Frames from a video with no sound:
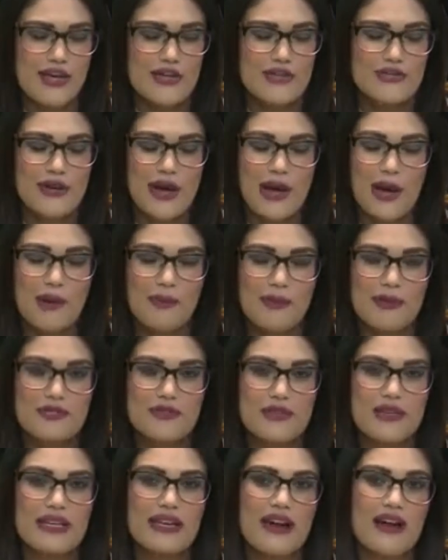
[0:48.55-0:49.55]
To help
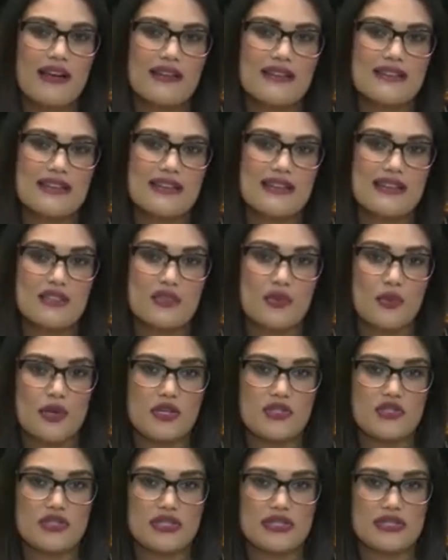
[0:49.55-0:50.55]
us really answer these
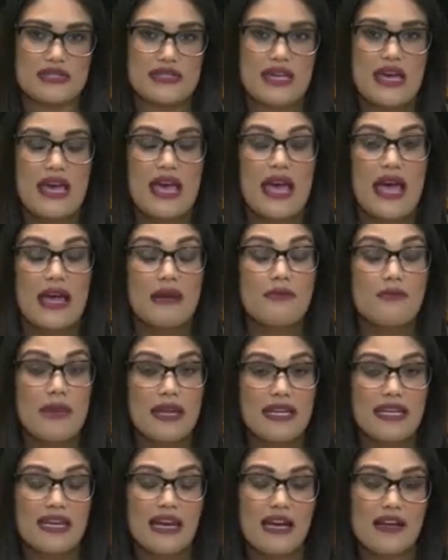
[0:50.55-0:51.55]
questions and
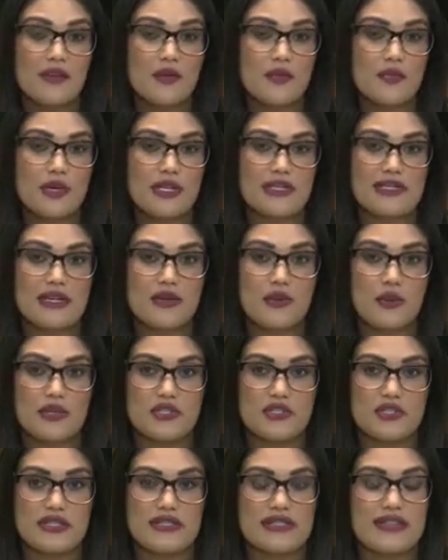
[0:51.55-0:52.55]
many other pressing
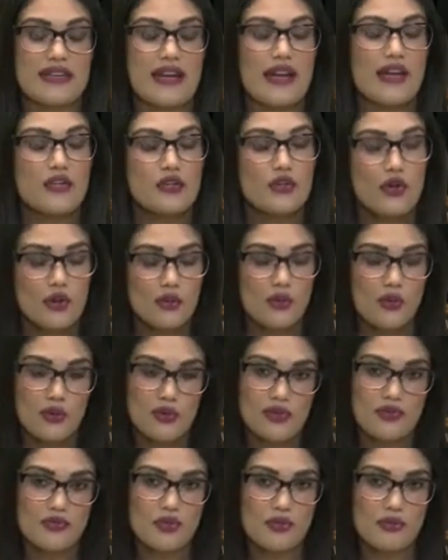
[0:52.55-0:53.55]
questions that I know
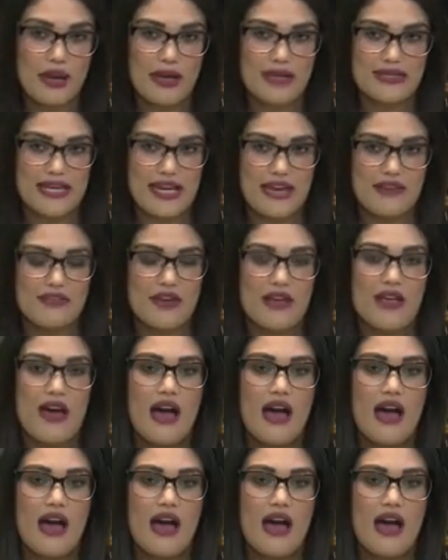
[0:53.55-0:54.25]
all of you might have,